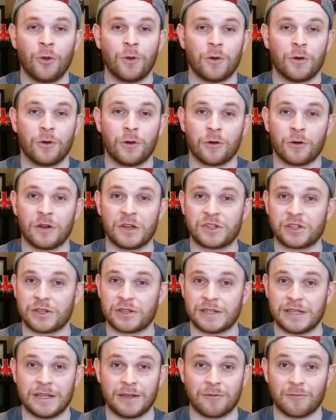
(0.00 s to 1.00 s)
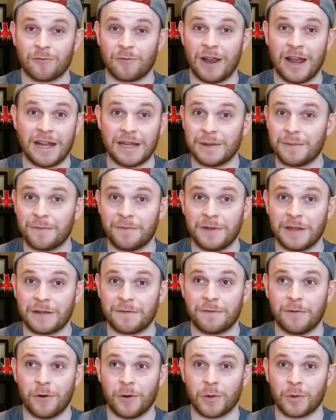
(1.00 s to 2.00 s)
or it's just a random fake
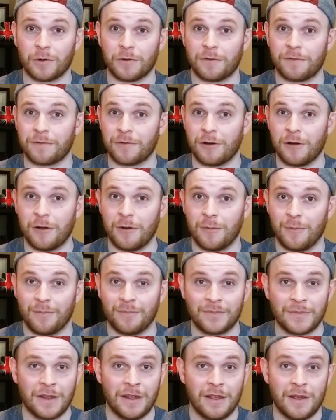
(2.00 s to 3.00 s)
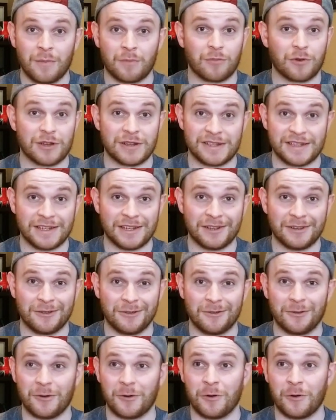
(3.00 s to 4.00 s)
follower from
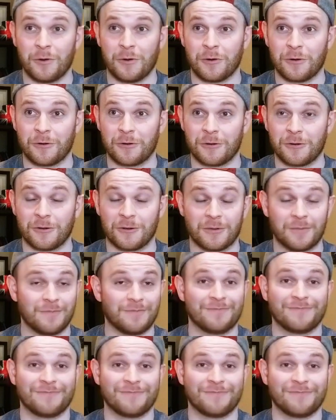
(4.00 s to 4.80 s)
Brazil or